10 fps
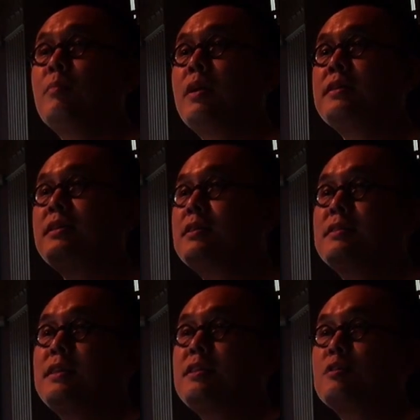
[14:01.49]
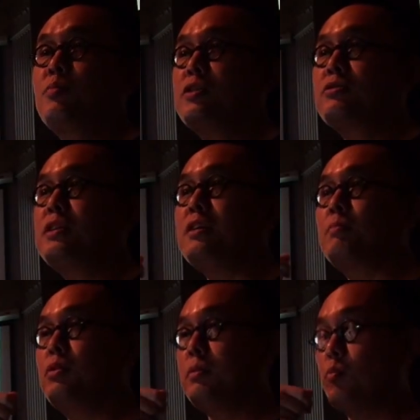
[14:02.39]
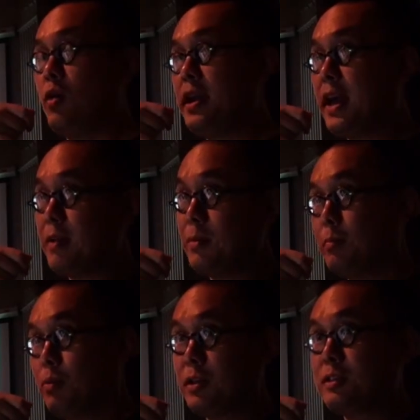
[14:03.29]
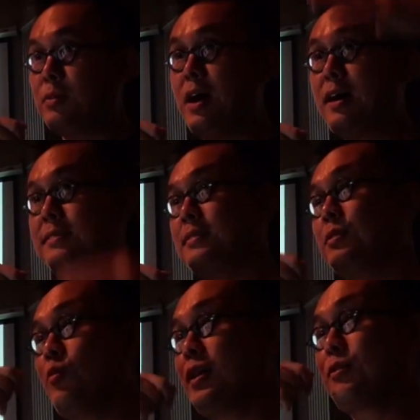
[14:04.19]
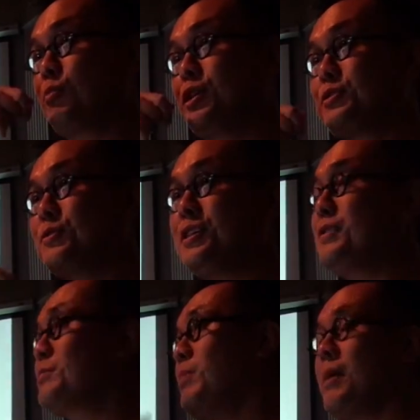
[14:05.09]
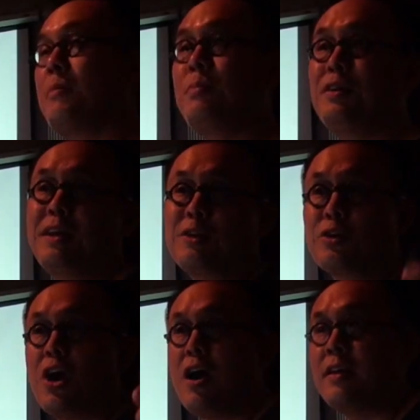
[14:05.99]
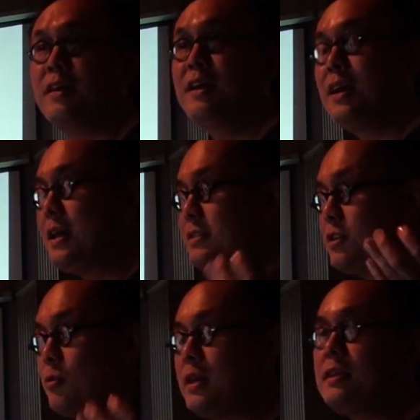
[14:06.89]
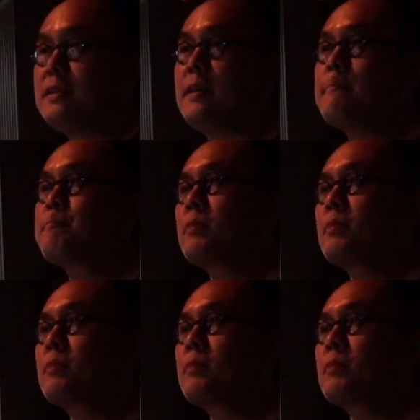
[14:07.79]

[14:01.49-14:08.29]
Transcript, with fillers: But I say it's as easy as brushing your teeth. Put one hand putting some minoxidil while you're brushing your teeth and pop a pill and you're gone. It's so easy.